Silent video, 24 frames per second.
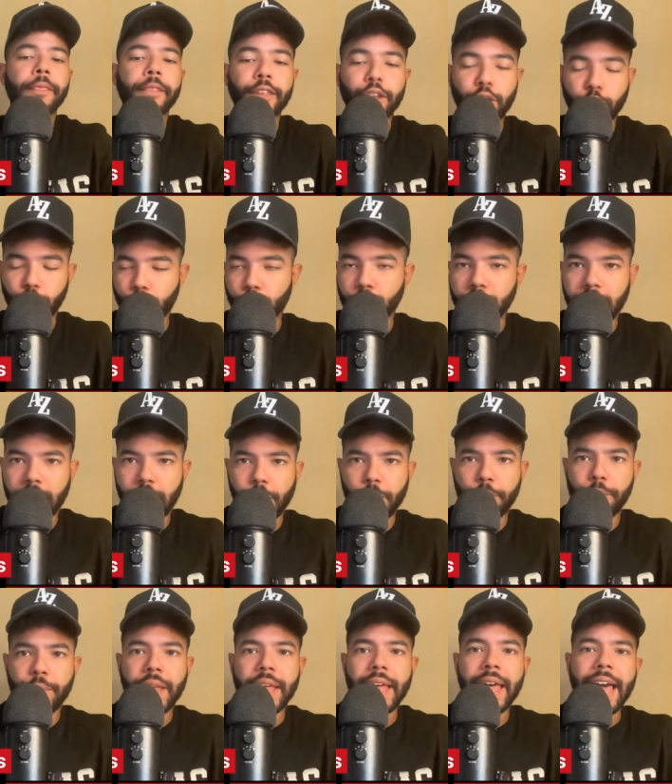
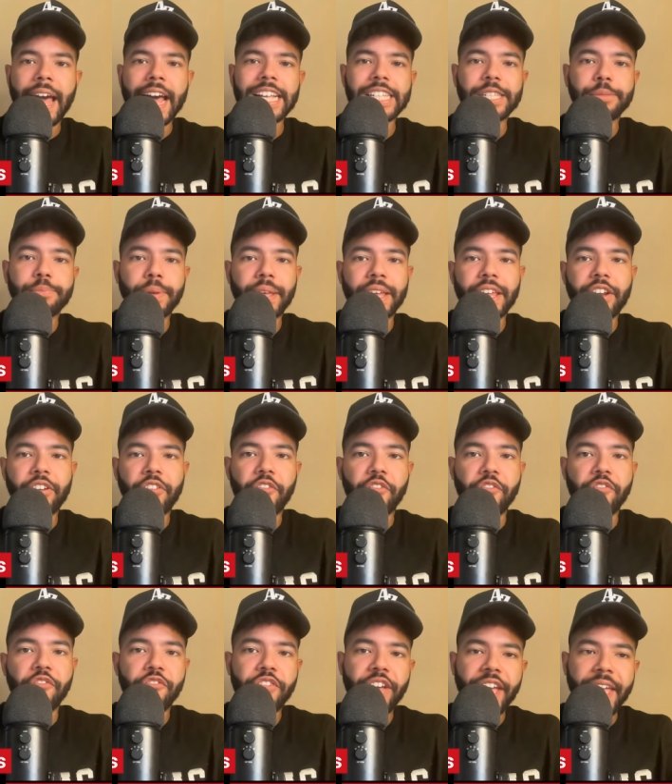Gurriel has been
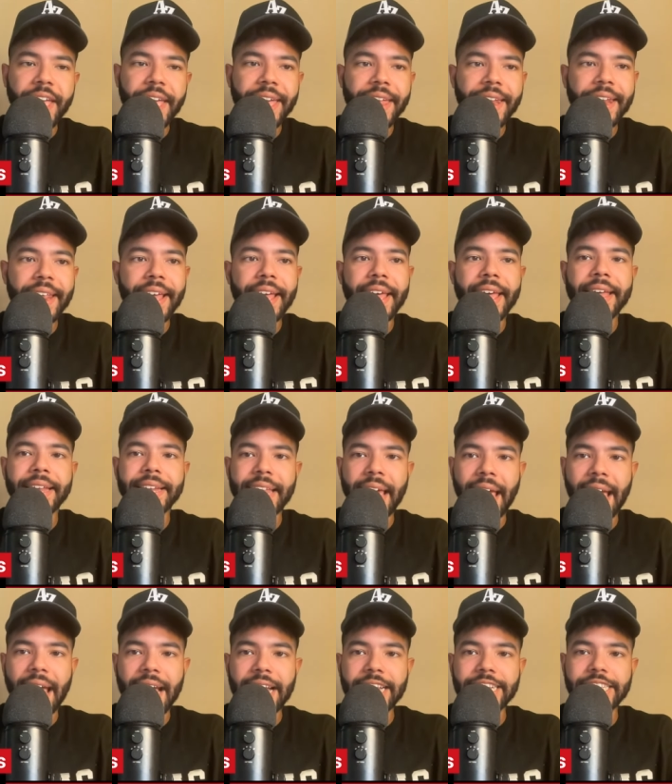
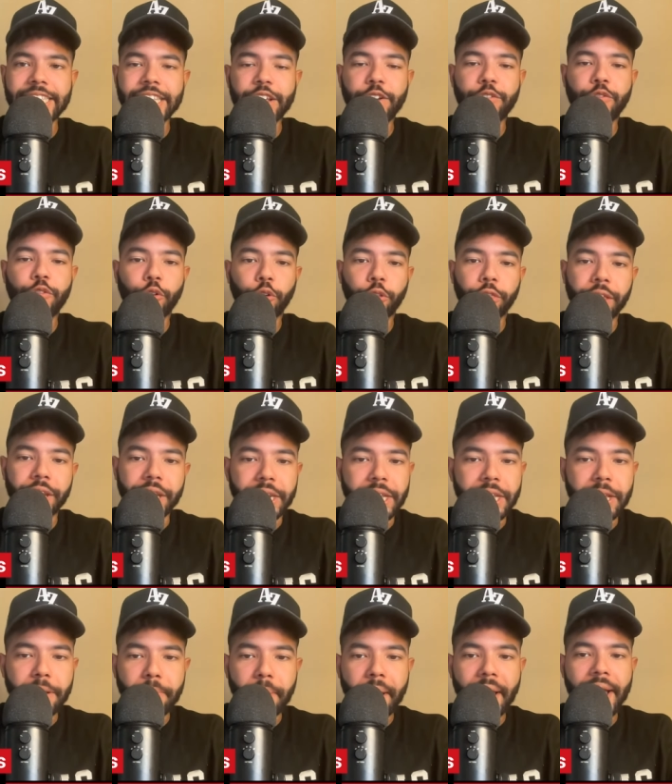fantastic for the
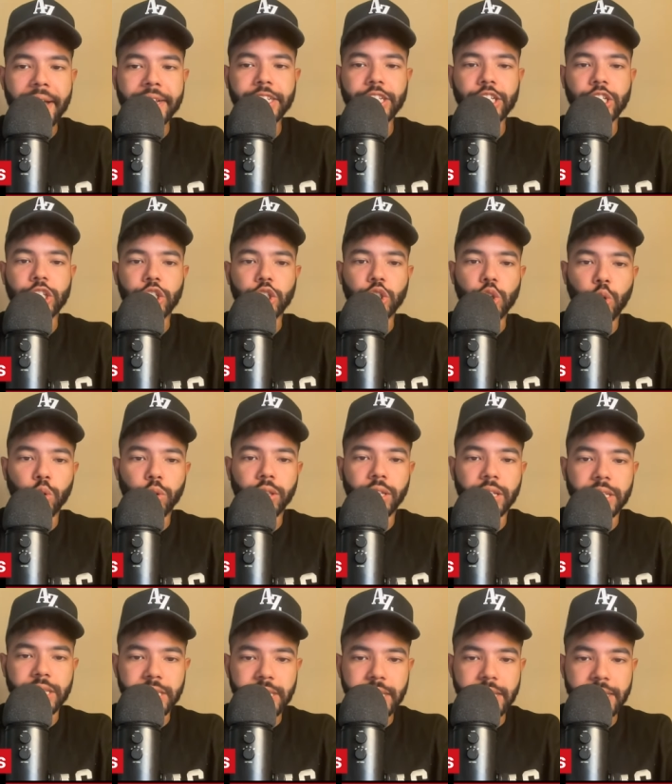D-backs to start the
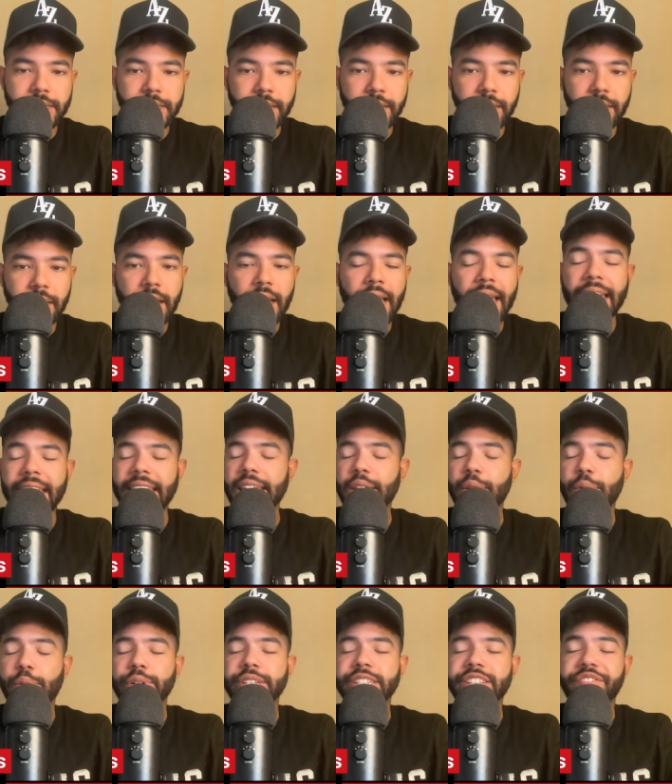season, and he
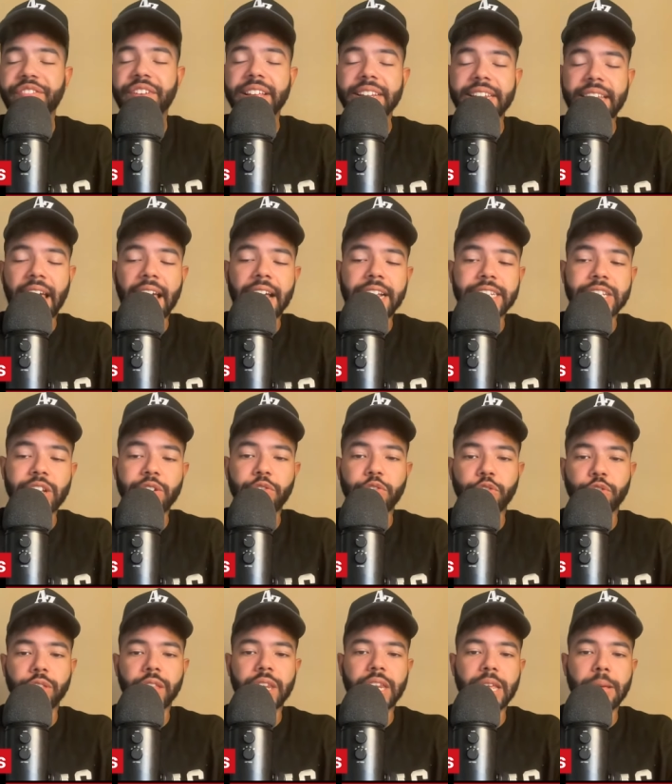was fantastic
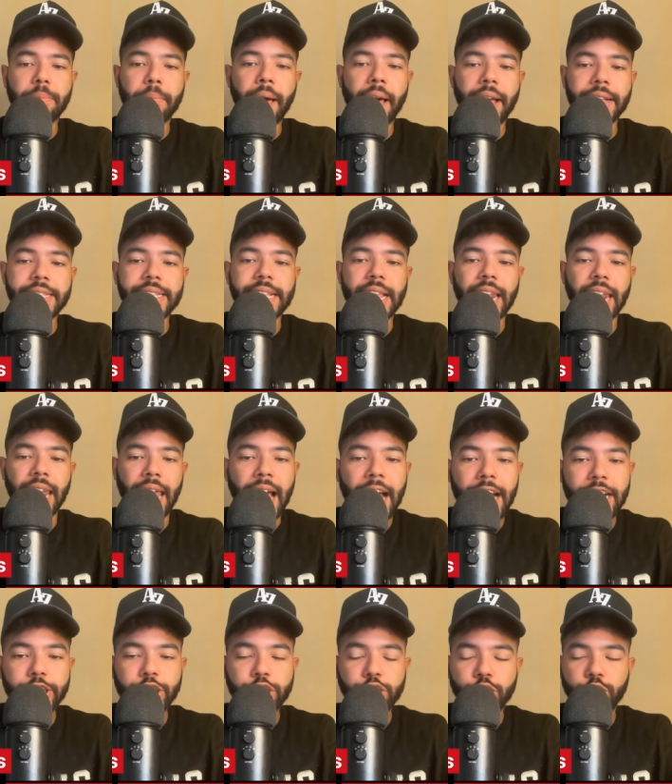for the D-backs
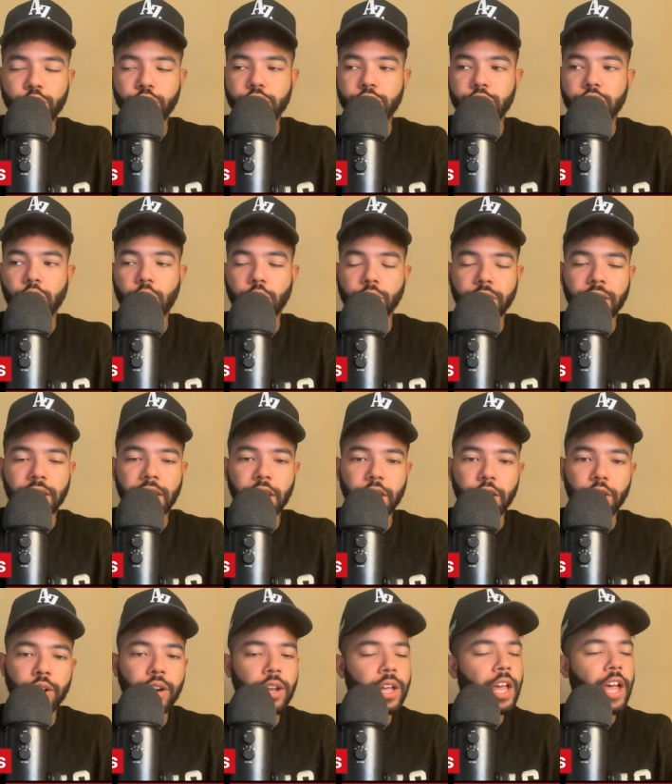last year to start the
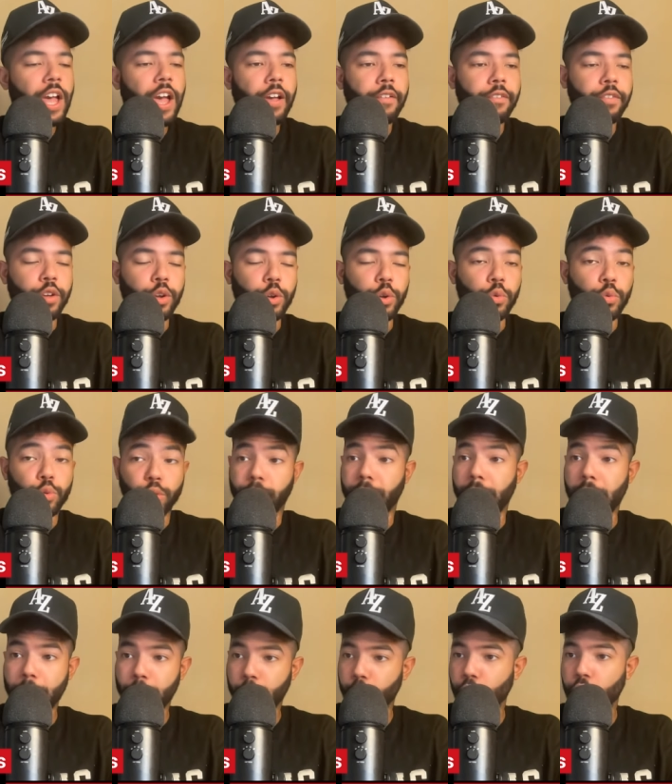year. If you
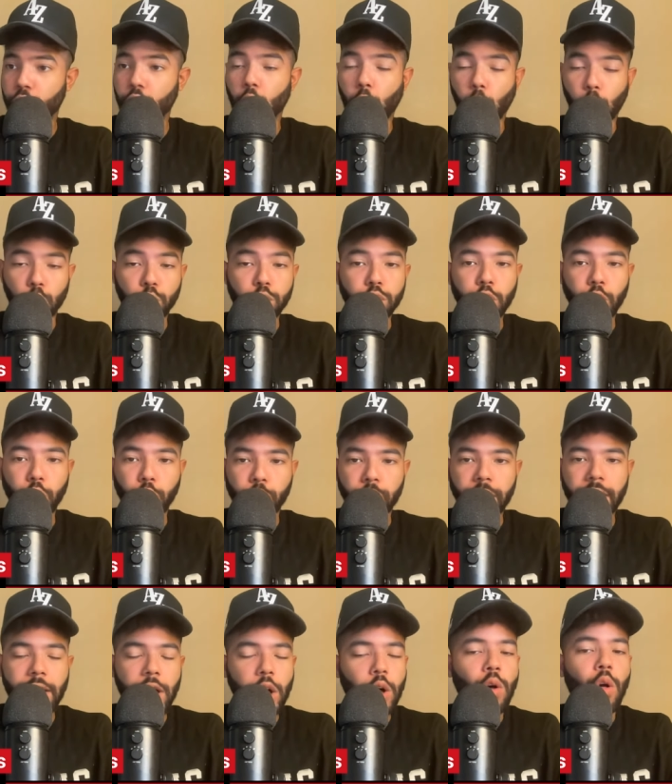remember, Lourdes
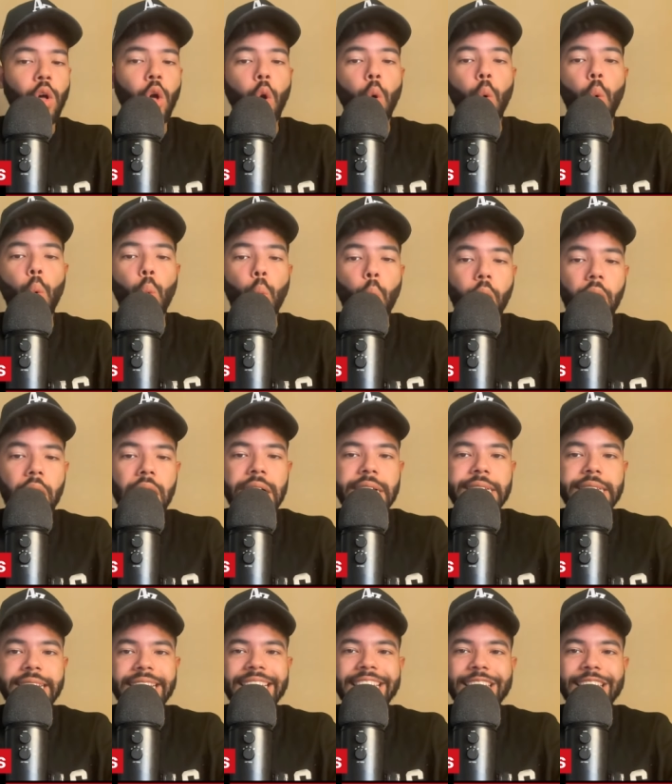Gurriel was